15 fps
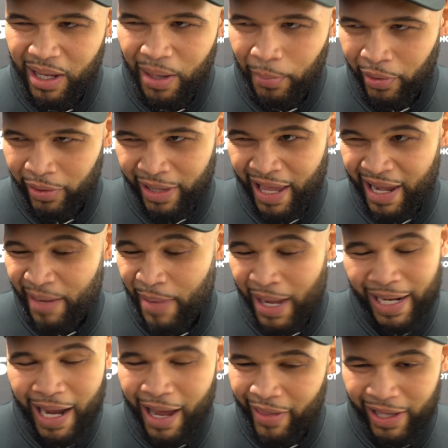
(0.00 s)
But then he
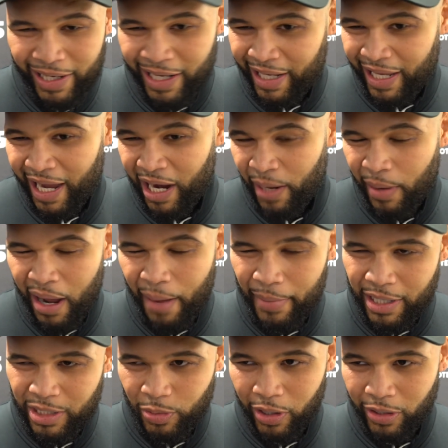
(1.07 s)
made out that he didn't care about
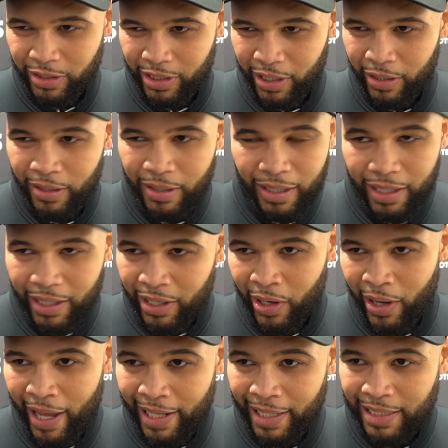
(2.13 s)
me as well. So, you know,
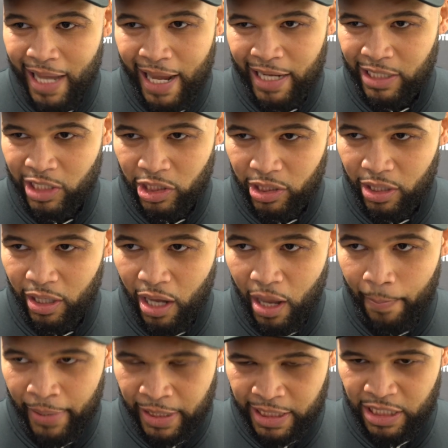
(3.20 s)
Eddie's
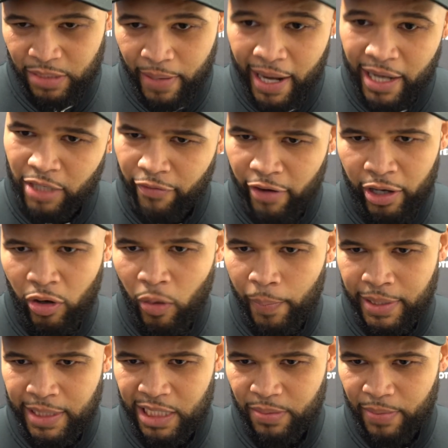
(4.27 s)
a businessman. He's a very good
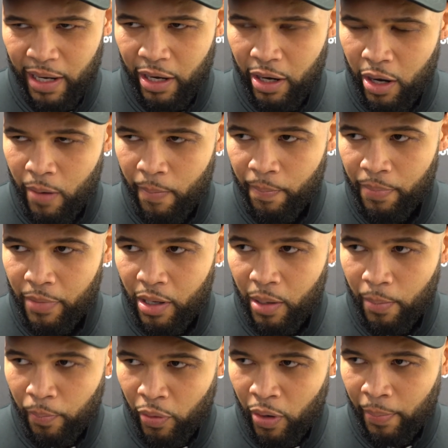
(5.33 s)
businessman.
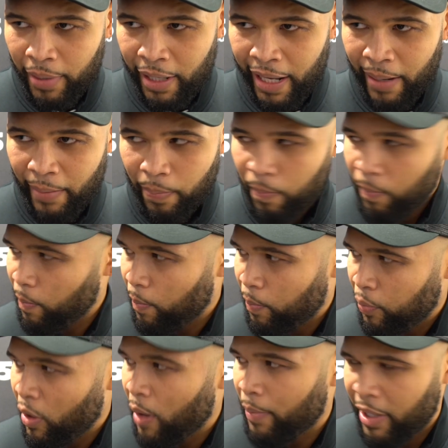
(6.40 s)
Probably
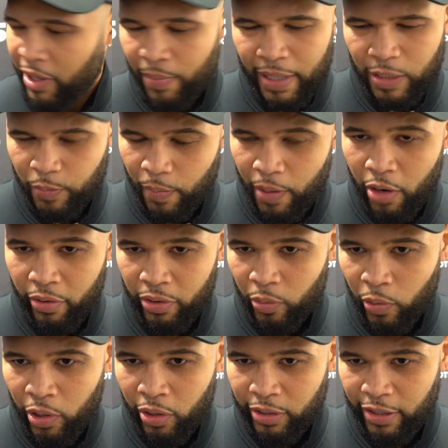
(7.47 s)
the best promoter in the
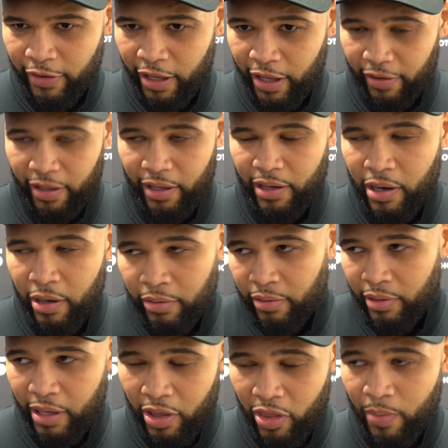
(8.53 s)
world, you know,
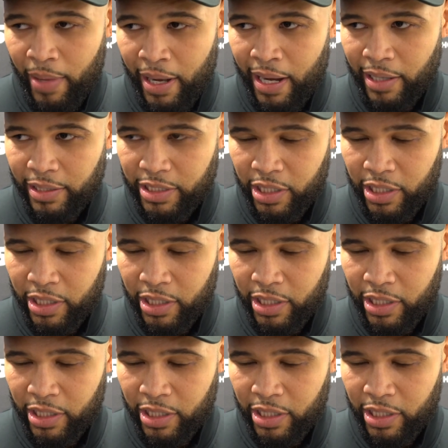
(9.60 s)
at the minute.